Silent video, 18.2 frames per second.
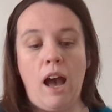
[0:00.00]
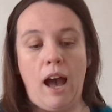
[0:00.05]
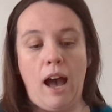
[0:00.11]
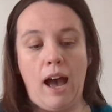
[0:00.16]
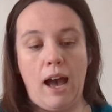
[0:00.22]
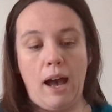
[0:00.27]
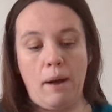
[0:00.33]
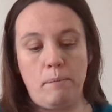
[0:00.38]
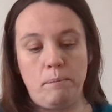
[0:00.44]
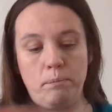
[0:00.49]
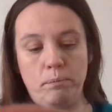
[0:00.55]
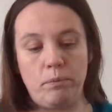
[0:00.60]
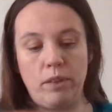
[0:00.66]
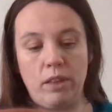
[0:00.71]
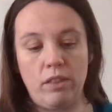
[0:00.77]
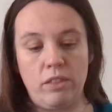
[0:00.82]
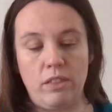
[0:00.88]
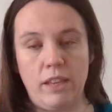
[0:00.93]

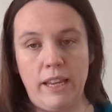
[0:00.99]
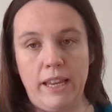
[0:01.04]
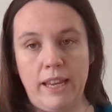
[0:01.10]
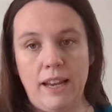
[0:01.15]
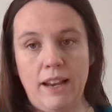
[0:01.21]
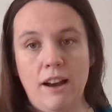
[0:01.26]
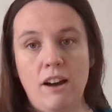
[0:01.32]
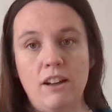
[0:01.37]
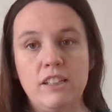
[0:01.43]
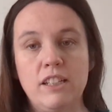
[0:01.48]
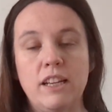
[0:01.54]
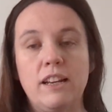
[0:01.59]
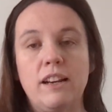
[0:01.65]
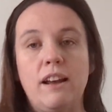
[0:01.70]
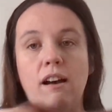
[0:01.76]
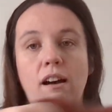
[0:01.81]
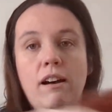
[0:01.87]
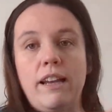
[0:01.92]
The
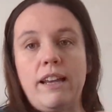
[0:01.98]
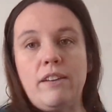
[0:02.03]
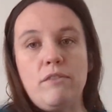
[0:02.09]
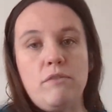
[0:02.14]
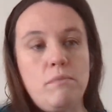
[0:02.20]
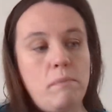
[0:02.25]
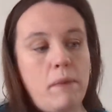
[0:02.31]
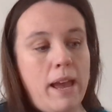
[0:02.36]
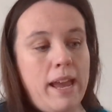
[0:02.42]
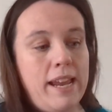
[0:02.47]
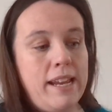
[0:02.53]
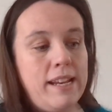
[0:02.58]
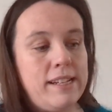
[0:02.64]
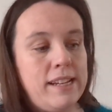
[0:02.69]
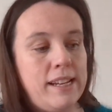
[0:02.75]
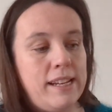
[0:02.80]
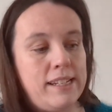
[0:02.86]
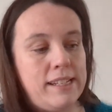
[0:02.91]
cardigan that I have
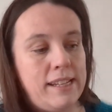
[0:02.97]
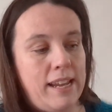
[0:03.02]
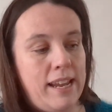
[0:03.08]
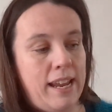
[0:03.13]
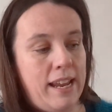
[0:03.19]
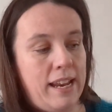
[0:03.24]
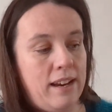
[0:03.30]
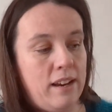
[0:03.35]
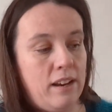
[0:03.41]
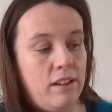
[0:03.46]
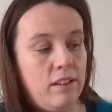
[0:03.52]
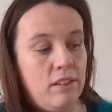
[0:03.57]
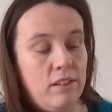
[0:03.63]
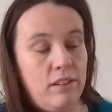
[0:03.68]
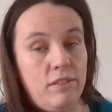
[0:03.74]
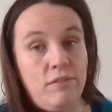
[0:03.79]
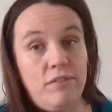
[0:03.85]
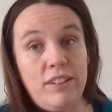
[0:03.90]
made is in
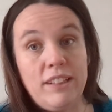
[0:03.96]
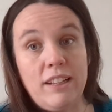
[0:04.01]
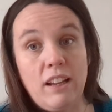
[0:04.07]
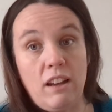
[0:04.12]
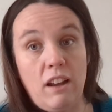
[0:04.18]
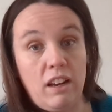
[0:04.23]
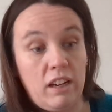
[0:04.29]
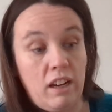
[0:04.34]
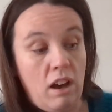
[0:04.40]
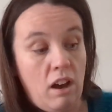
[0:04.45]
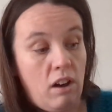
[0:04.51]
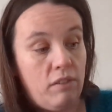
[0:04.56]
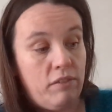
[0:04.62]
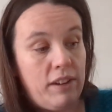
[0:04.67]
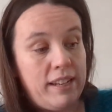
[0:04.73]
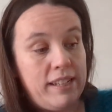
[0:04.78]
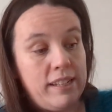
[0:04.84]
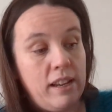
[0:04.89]
the Filcolana
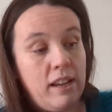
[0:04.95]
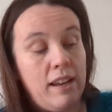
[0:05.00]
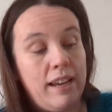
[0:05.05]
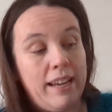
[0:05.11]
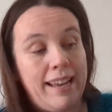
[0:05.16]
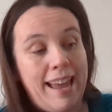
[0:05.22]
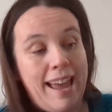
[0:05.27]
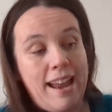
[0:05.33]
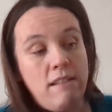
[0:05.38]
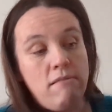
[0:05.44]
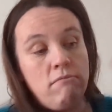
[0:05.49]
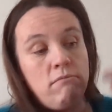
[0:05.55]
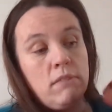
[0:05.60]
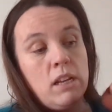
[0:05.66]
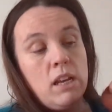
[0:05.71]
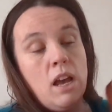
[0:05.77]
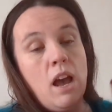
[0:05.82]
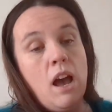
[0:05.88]
Arvetta again,
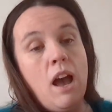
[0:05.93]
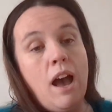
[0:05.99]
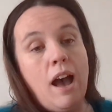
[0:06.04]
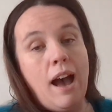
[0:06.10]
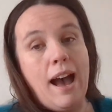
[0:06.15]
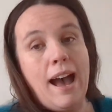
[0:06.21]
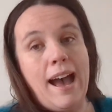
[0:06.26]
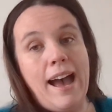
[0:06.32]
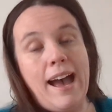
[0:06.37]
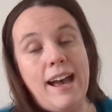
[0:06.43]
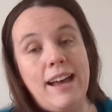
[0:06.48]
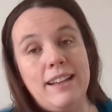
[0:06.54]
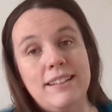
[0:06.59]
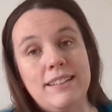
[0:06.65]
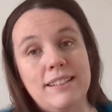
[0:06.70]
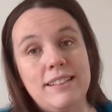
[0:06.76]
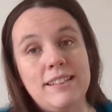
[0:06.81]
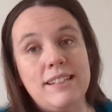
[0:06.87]

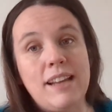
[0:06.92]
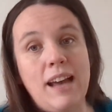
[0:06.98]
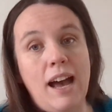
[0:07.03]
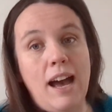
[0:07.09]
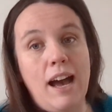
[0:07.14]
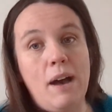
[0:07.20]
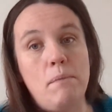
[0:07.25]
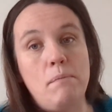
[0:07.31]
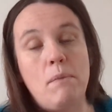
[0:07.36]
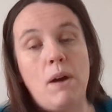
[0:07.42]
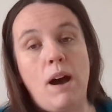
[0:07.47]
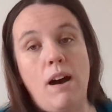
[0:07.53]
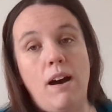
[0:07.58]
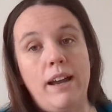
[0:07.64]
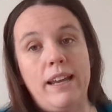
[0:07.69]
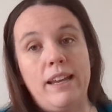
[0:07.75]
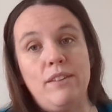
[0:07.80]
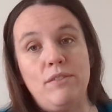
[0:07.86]
and
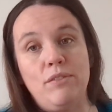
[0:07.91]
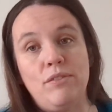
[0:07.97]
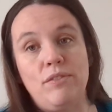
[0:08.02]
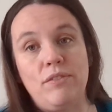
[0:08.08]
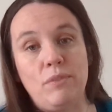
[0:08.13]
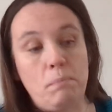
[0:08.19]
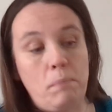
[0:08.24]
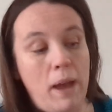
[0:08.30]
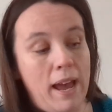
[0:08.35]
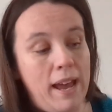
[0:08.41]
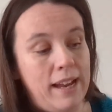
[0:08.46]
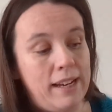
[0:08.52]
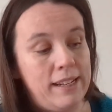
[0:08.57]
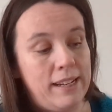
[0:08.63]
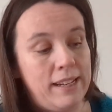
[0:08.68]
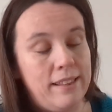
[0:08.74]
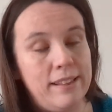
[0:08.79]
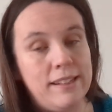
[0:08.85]
I have
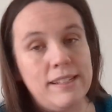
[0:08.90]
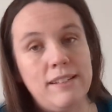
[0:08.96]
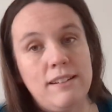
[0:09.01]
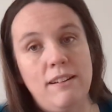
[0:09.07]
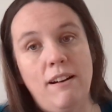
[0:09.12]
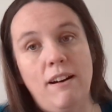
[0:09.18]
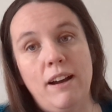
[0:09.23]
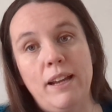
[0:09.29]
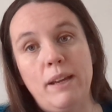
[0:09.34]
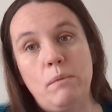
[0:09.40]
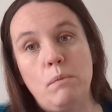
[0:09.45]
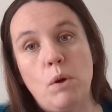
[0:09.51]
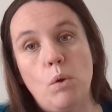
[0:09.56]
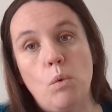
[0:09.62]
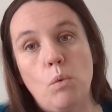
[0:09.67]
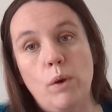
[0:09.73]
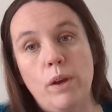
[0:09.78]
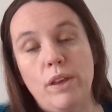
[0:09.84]
paired it this
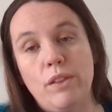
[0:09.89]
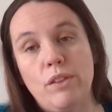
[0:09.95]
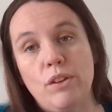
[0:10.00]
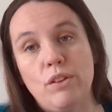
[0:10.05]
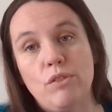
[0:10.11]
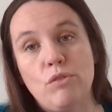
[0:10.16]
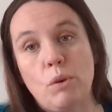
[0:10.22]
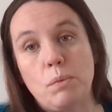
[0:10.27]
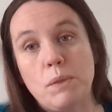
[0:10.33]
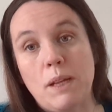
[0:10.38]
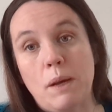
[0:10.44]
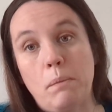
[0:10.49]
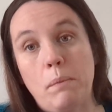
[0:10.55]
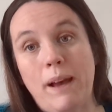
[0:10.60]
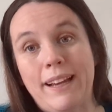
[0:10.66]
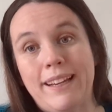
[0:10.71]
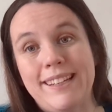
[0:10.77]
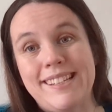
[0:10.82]
time with Drops
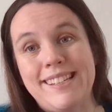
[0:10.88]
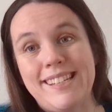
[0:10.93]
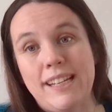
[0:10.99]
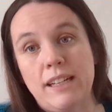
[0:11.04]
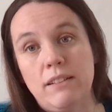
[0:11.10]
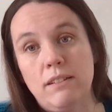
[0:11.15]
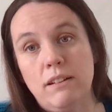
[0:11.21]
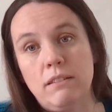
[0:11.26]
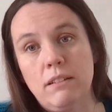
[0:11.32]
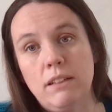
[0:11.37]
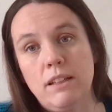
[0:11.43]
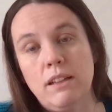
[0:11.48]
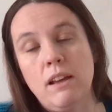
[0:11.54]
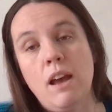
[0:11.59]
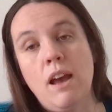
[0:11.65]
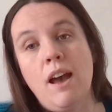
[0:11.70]
Alpaca Silk,